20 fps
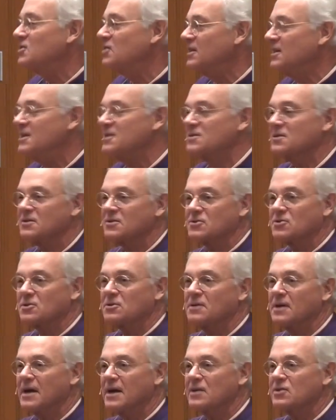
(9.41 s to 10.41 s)
Jesus
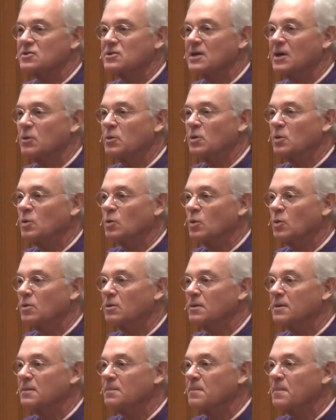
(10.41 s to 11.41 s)
Christ our
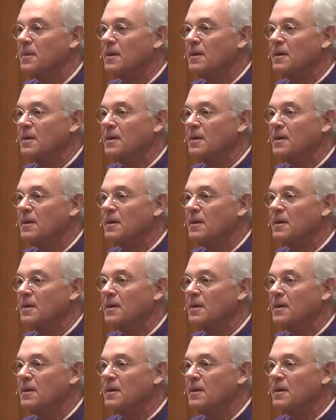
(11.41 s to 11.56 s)
Lord.